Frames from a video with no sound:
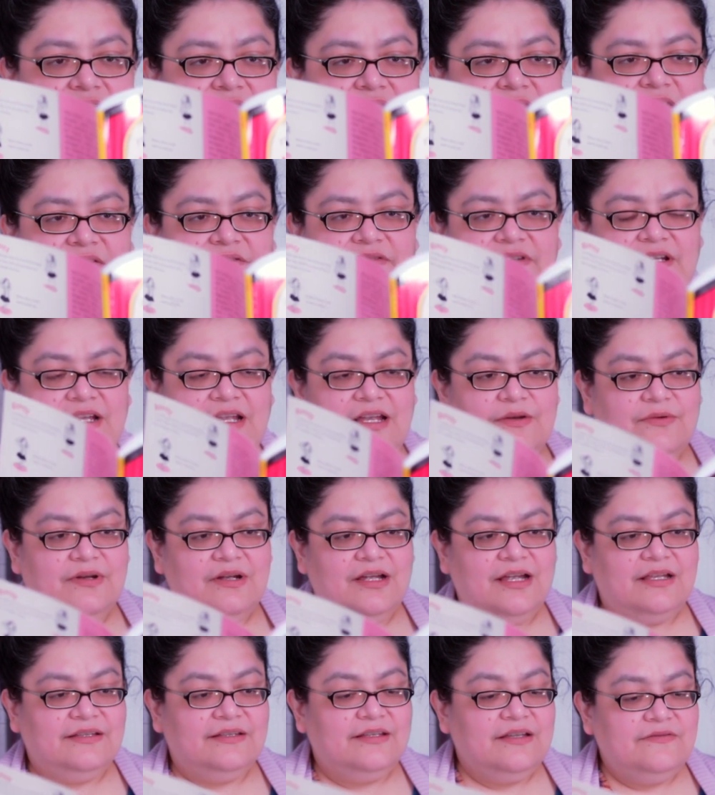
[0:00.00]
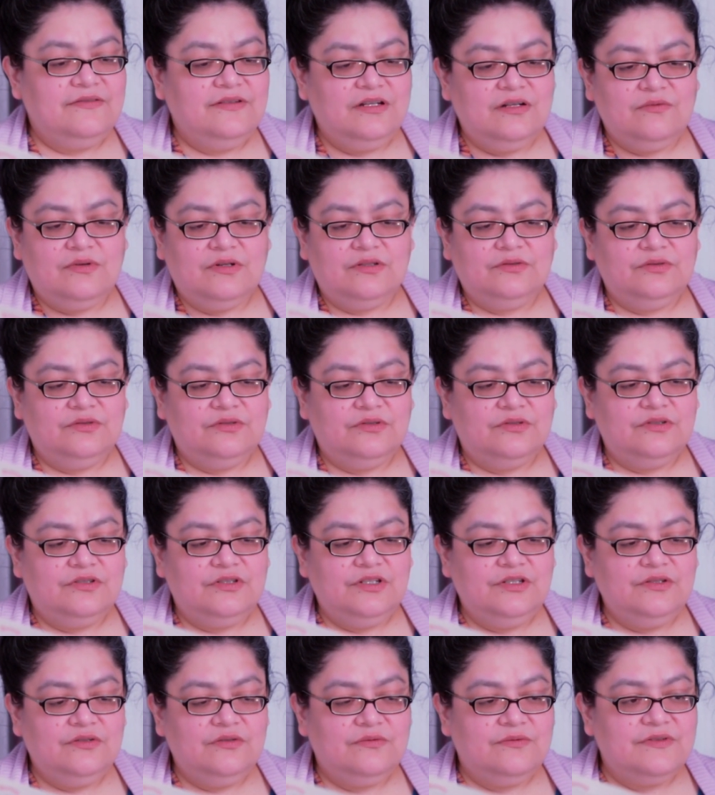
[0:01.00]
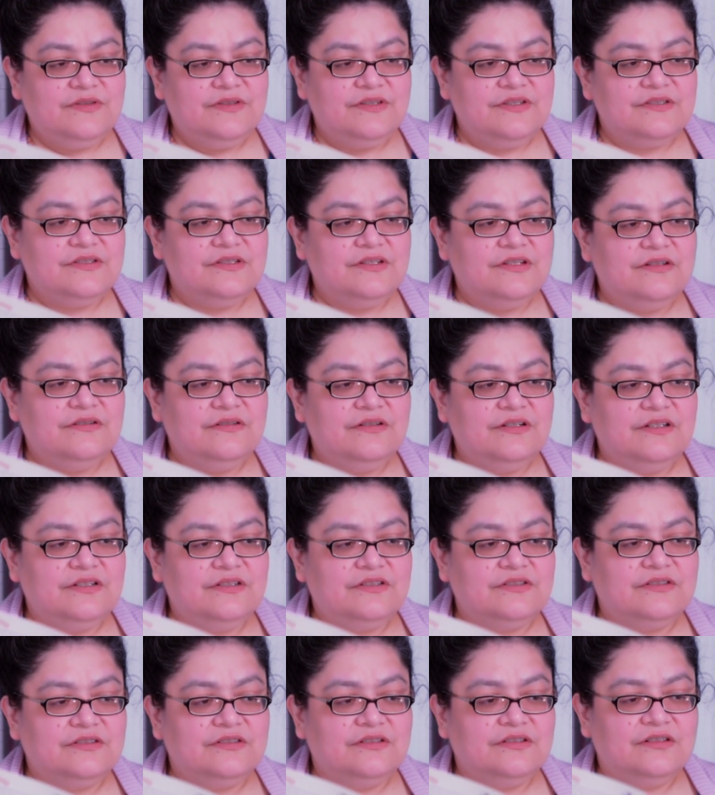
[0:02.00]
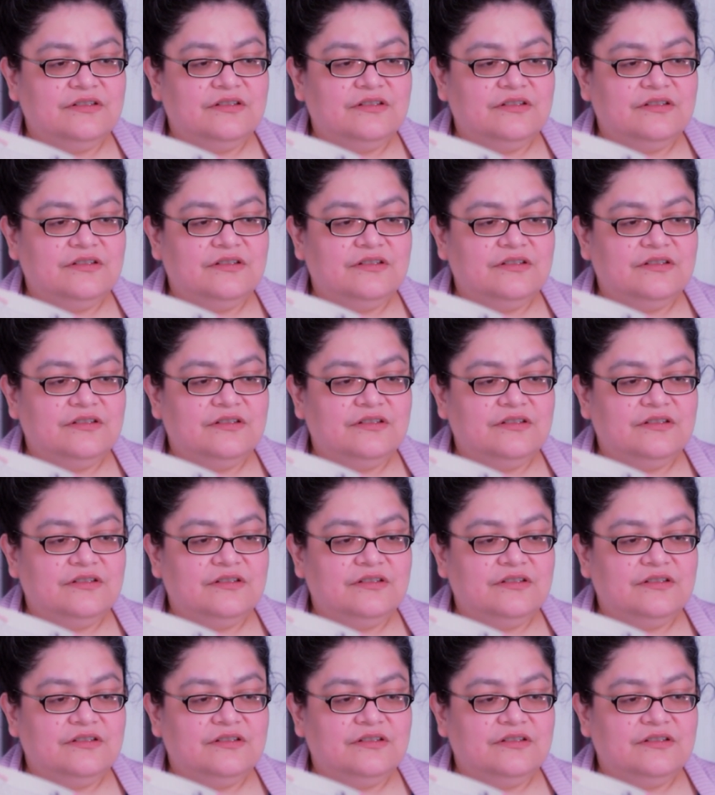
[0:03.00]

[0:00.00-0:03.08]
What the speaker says: I definitely want to continue with this series.